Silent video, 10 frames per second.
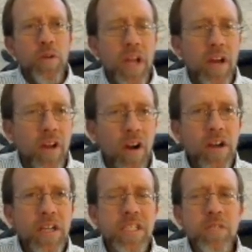Now, in
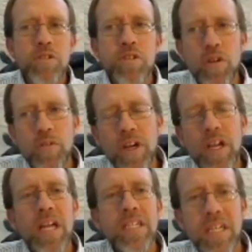hardening SQL Server, I
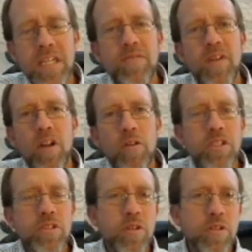kind of tend to follow a
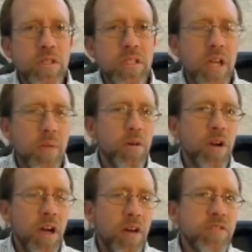certain number
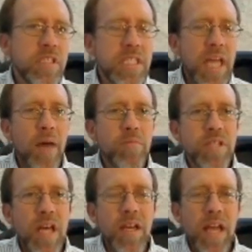of steps
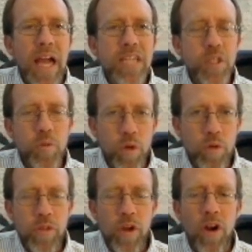that actually
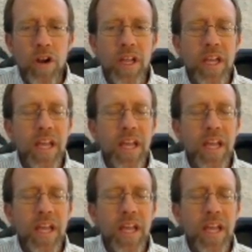work with the hardening.